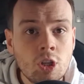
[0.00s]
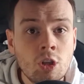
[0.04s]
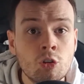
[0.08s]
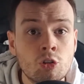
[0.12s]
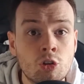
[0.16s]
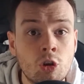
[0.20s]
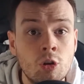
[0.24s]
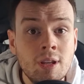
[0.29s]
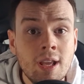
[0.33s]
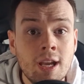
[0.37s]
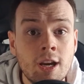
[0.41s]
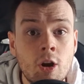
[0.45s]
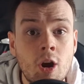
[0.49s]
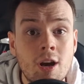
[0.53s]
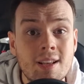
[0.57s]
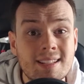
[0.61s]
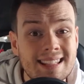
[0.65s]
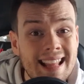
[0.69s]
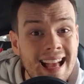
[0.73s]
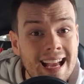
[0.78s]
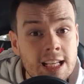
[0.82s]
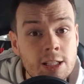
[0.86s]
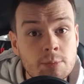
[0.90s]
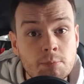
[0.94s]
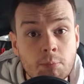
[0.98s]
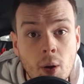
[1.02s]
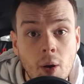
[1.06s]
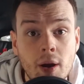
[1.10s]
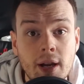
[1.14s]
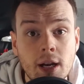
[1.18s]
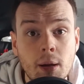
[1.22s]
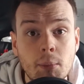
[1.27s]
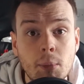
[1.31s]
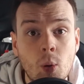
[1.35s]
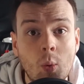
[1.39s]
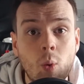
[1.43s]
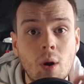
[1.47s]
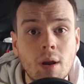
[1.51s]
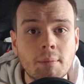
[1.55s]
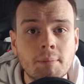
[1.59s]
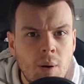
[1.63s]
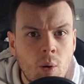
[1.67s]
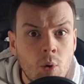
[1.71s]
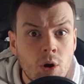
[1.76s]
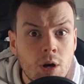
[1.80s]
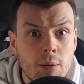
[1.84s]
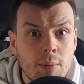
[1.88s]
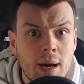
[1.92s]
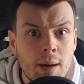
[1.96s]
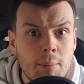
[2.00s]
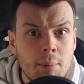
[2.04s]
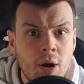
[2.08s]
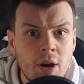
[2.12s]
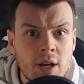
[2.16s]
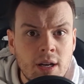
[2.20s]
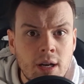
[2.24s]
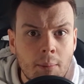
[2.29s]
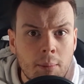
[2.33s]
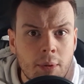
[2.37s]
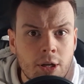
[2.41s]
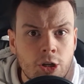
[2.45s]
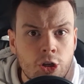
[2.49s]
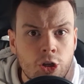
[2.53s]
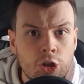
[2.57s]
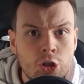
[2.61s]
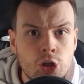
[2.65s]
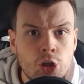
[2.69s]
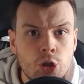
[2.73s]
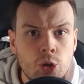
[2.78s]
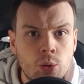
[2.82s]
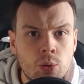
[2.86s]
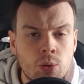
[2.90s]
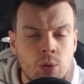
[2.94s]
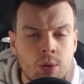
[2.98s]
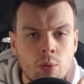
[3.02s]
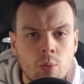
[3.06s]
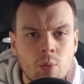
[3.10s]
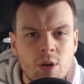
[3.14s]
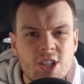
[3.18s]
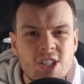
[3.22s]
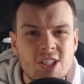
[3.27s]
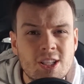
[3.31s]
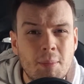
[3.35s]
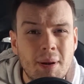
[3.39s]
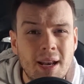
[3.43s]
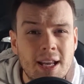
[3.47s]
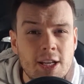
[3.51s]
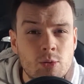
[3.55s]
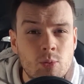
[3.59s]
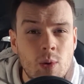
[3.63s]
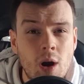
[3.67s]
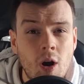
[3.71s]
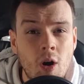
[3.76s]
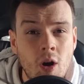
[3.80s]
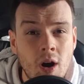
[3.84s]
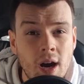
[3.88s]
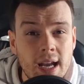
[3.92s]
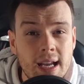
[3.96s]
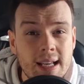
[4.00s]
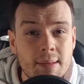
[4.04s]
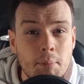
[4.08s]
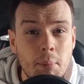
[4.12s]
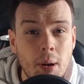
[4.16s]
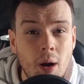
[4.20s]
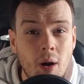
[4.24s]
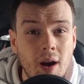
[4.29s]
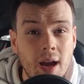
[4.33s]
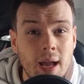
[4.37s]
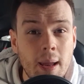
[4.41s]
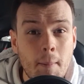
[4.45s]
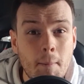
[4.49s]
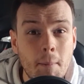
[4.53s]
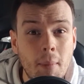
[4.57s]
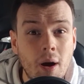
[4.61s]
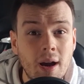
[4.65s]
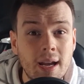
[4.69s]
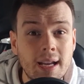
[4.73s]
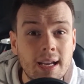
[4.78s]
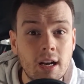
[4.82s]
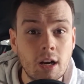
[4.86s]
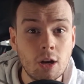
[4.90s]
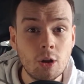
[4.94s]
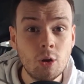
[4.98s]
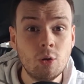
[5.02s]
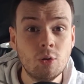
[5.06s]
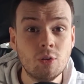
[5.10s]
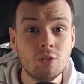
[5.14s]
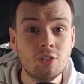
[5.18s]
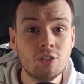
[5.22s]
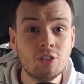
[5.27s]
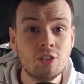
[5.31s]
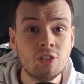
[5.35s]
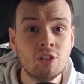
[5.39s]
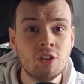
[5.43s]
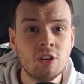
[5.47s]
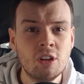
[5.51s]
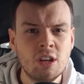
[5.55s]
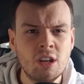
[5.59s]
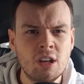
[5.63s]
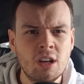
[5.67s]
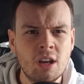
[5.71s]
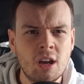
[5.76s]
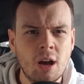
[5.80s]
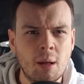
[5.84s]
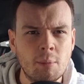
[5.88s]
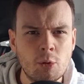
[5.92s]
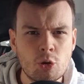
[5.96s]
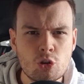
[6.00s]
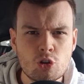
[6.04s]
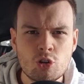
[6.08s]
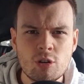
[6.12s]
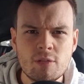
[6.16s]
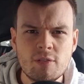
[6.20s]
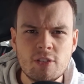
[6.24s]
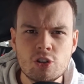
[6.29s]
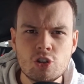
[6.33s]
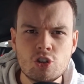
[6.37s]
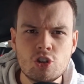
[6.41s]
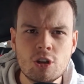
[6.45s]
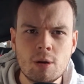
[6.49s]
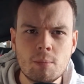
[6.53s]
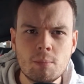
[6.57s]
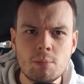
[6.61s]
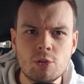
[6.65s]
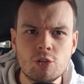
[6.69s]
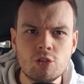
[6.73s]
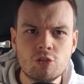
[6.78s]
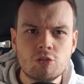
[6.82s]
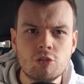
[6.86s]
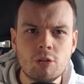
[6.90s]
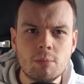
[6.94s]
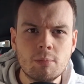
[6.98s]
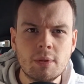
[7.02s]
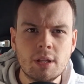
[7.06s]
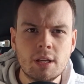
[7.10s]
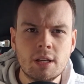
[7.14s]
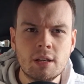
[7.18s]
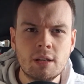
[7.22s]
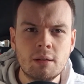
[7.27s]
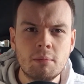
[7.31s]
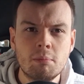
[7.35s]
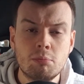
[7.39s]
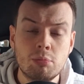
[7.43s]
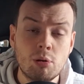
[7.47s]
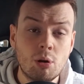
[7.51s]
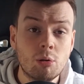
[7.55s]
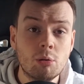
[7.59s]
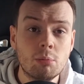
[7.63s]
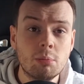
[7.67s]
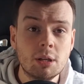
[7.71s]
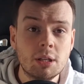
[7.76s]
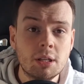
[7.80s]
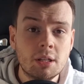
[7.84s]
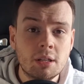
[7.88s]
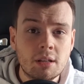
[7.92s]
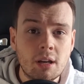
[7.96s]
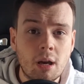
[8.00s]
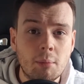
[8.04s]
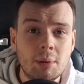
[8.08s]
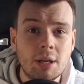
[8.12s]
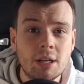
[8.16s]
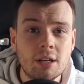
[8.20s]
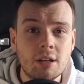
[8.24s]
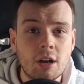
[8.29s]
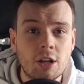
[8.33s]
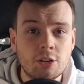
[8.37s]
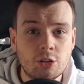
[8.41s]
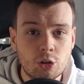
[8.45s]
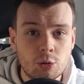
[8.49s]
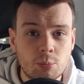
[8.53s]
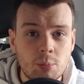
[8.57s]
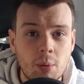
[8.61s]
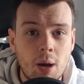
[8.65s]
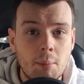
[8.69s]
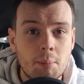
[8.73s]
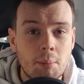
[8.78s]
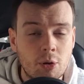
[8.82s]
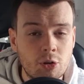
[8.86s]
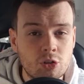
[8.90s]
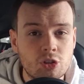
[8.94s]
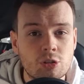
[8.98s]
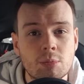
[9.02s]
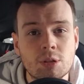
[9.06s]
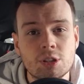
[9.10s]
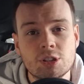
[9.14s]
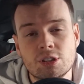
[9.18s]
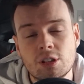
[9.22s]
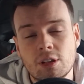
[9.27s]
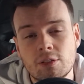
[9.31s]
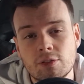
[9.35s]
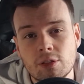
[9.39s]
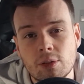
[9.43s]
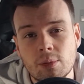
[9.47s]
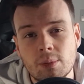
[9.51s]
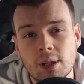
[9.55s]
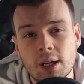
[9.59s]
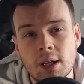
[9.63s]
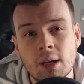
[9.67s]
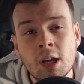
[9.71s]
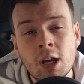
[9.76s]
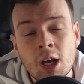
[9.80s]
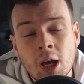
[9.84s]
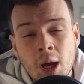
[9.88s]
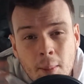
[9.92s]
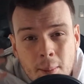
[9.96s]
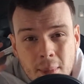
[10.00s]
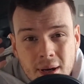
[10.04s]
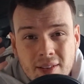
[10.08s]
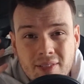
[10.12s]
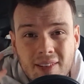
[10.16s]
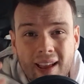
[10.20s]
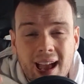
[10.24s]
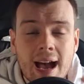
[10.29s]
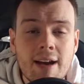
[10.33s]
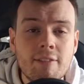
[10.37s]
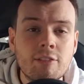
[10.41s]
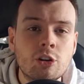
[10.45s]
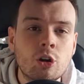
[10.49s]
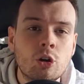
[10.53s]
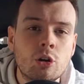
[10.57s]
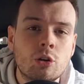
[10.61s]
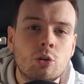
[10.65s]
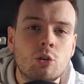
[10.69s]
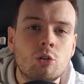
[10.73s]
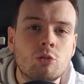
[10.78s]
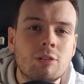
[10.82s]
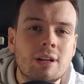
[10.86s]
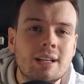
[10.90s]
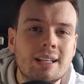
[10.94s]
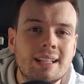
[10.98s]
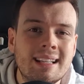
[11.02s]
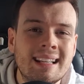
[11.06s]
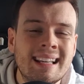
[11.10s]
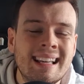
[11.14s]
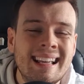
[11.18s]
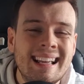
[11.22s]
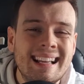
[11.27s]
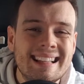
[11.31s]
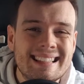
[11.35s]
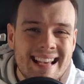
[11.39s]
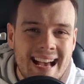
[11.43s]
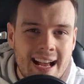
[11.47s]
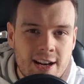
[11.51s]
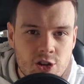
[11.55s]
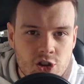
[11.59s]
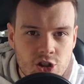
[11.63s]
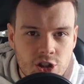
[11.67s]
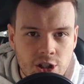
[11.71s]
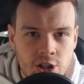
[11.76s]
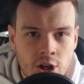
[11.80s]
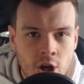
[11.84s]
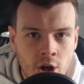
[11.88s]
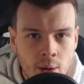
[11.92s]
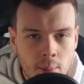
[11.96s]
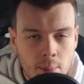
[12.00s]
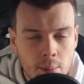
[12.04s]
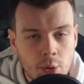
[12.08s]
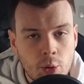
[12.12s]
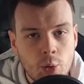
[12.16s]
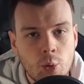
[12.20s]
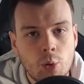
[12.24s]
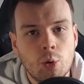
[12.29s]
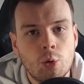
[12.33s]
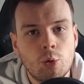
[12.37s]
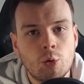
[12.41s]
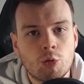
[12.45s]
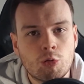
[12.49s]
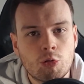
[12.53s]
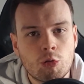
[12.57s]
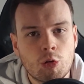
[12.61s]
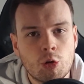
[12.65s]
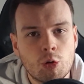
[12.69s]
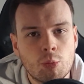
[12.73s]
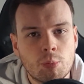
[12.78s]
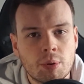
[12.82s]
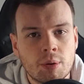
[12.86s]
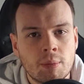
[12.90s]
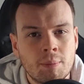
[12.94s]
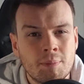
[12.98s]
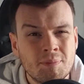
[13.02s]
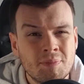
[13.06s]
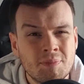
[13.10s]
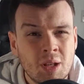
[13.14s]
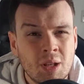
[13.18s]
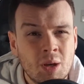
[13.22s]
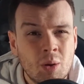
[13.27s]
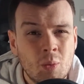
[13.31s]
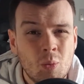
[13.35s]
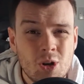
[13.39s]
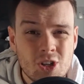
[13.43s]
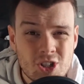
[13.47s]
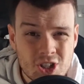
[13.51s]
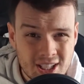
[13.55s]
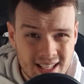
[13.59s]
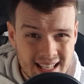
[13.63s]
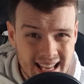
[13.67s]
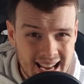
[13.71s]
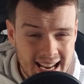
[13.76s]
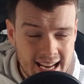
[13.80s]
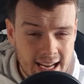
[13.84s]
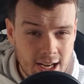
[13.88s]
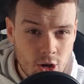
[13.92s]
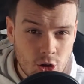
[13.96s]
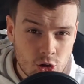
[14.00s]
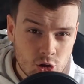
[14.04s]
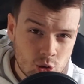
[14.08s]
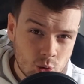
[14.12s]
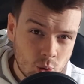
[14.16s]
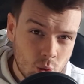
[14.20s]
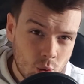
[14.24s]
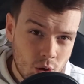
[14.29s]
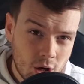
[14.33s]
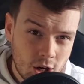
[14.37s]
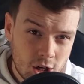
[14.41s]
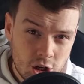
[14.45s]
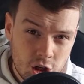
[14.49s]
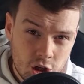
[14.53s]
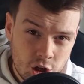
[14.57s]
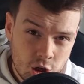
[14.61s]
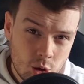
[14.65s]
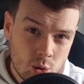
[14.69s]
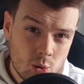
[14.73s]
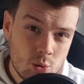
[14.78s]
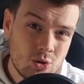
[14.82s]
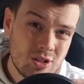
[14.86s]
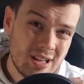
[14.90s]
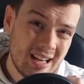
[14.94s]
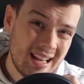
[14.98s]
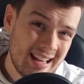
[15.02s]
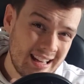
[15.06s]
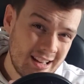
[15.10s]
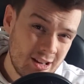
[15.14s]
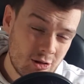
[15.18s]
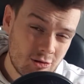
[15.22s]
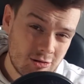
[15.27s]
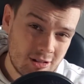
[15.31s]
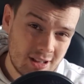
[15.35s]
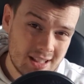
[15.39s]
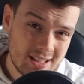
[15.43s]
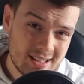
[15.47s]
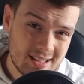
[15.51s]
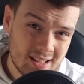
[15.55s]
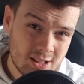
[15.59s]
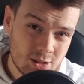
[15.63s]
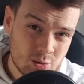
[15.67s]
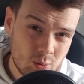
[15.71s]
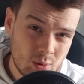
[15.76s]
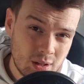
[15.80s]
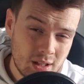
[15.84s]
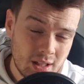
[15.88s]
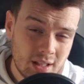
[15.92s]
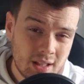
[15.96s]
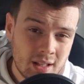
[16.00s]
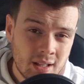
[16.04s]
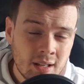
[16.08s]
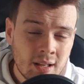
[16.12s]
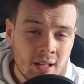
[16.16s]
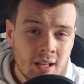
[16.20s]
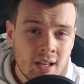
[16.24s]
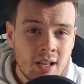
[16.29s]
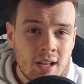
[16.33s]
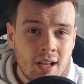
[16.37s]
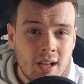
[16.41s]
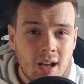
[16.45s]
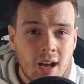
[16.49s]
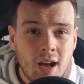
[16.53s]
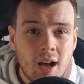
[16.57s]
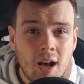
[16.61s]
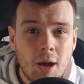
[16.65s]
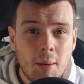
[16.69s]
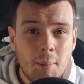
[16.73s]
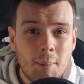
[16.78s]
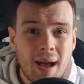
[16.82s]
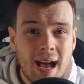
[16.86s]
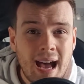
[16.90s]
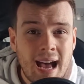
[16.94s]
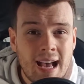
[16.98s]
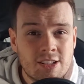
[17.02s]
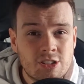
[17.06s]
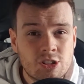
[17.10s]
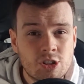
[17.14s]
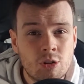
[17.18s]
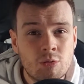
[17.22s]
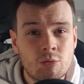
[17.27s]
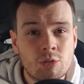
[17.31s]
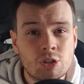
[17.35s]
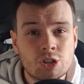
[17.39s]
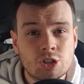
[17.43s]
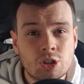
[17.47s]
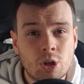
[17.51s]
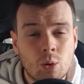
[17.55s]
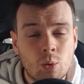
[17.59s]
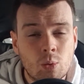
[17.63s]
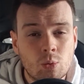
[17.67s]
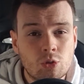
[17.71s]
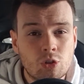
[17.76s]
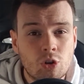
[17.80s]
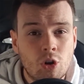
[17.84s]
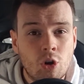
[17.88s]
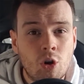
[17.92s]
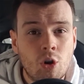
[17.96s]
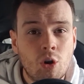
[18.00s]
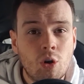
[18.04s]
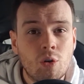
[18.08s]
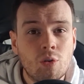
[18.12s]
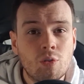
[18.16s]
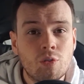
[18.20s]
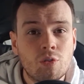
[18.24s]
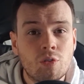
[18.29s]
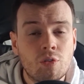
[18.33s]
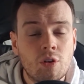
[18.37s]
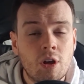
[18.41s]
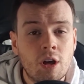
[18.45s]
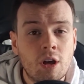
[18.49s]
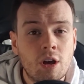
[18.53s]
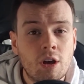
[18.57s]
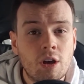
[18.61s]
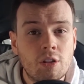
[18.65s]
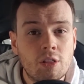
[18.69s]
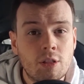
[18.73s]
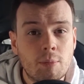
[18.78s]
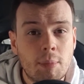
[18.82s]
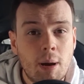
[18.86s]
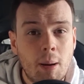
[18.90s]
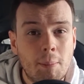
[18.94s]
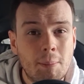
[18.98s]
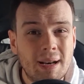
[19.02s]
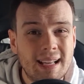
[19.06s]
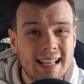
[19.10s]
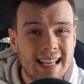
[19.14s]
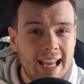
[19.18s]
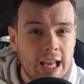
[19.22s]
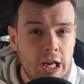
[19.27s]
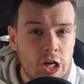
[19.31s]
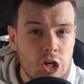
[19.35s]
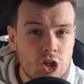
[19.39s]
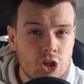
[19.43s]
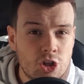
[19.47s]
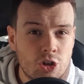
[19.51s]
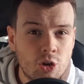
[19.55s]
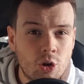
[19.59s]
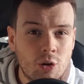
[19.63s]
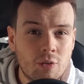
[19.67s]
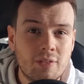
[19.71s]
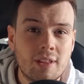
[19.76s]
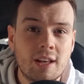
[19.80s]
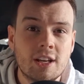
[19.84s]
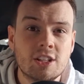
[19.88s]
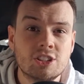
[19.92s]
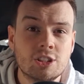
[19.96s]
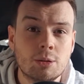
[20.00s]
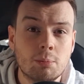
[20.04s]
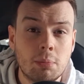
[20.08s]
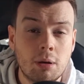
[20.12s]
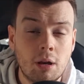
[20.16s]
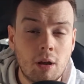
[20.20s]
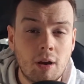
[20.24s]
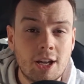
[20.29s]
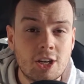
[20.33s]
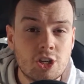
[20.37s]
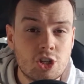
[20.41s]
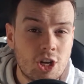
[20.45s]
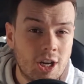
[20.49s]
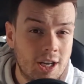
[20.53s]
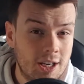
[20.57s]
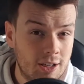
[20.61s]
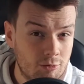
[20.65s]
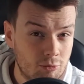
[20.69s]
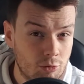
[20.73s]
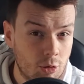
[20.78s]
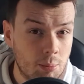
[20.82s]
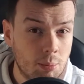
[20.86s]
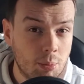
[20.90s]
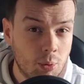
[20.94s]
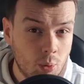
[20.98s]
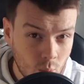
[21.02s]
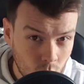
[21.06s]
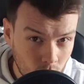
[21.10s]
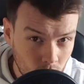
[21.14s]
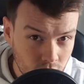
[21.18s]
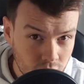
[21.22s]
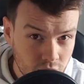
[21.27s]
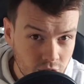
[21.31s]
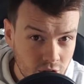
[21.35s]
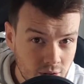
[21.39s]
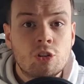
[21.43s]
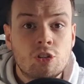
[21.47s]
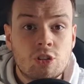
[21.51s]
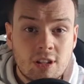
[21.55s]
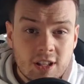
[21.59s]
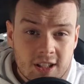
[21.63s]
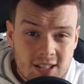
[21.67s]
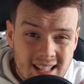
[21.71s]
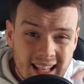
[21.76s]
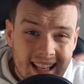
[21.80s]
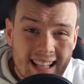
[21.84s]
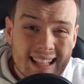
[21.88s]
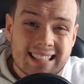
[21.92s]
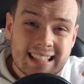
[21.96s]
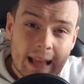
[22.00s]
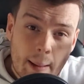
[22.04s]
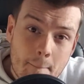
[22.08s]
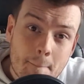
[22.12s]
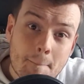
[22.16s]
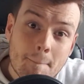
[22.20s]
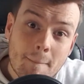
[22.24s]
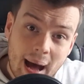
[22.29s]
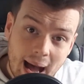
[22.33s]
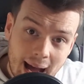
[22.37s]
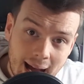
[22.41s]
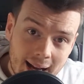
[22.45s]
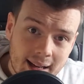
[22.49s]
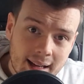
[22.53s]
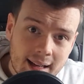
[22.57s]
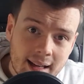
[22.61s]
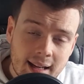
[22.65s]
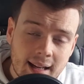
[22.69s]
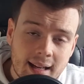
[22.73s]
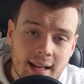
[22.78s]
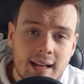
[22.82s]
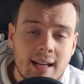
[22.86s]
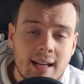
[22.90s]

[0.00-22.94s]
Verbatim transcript: So yeah, guys, that is buy number 1. But what about buy number 2, which is a place where I buy my clothes? I'm not sure if this jumper's from there, probably. I mean, I do buy most of my stuff from there, but if you haven't got it already, it's actually Boohoo Group, which again saw a huge increase this week as a result of the publication of their supply chain report. So let's take a step back